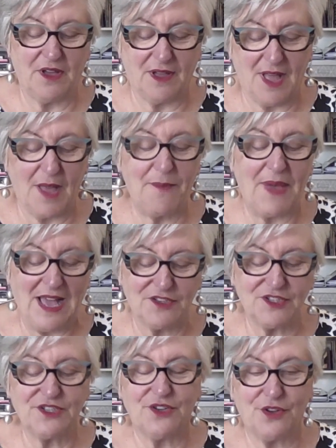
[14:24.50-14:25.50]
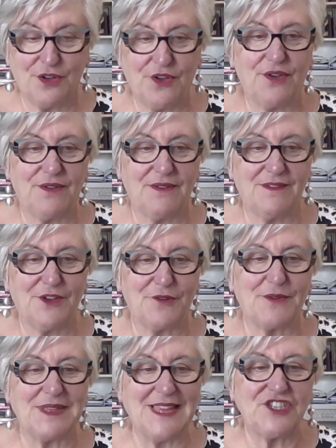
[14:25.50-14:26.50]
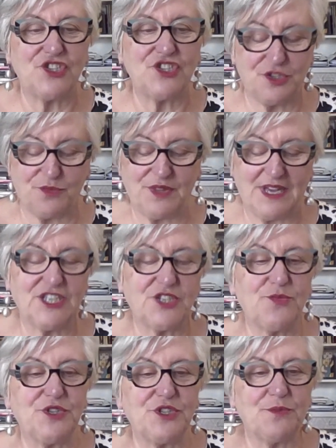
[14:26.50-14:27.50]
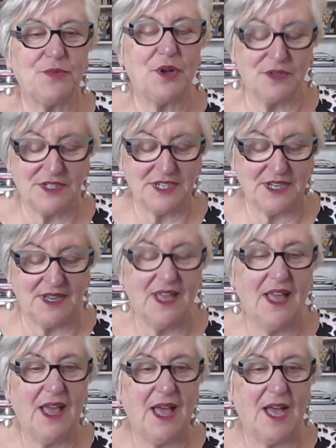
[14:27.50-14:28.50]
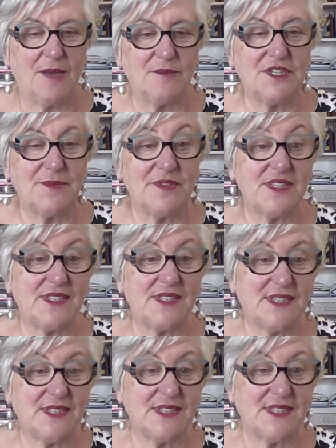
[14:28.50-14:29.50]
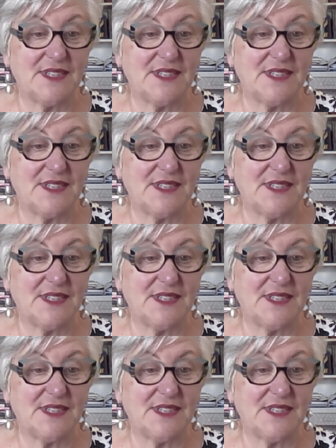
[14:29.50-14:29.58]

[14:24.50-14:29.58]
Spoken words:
about her relationship with Archbishop Poulding, Timothy Sutton,